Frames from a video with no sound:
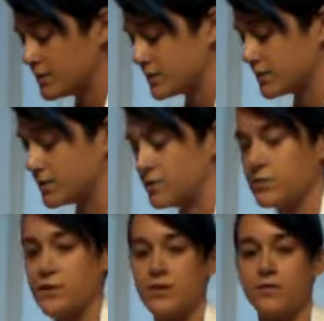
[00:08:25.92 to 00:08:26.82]
Excuse
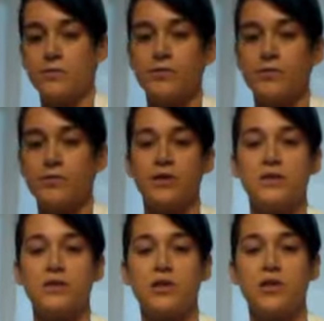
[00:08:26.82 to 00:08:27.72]
me. Turn this
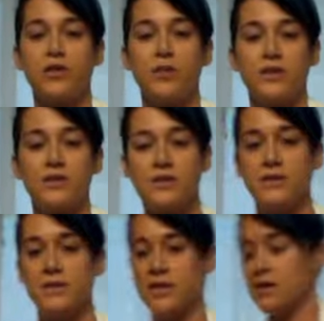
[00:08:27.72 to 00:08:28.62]
so you guys can
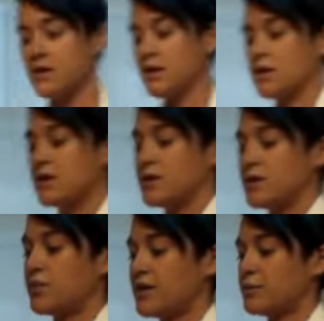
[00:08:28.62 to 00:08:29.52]
see.
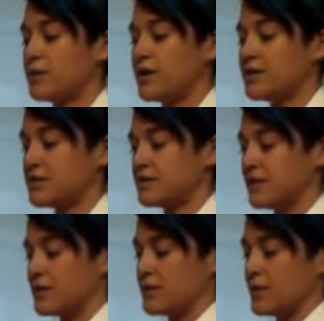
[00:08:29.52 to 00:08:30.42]
So we're going to place this in
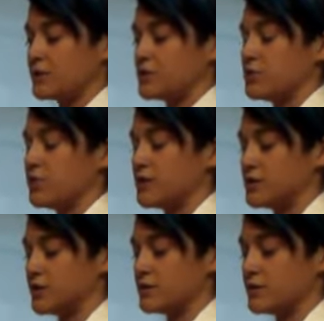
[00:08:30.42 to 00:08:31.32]
at about 2
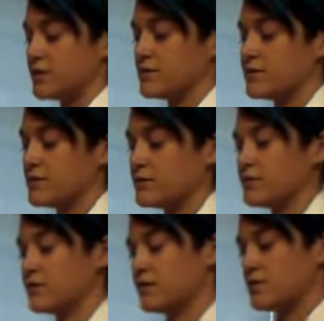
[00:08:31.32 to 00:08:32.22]
inches
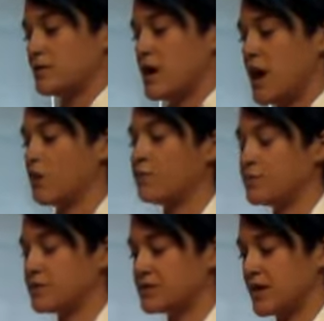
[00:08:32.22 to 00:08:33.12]
out
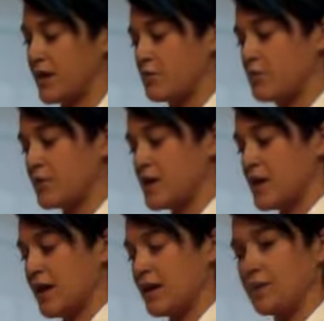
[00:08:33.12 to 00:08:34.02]
from the scalp,
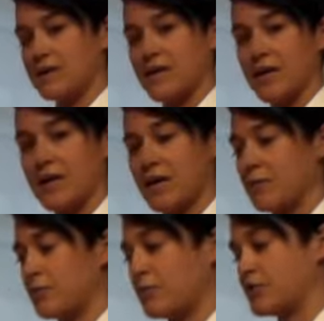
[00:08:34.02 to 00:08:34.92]
and I'm going to take it and I'm
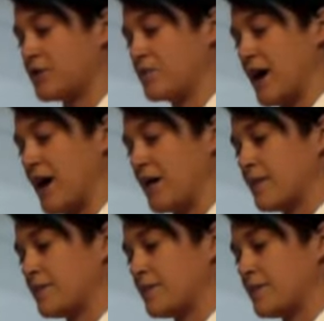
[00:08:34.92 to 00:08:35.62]
going to push it back.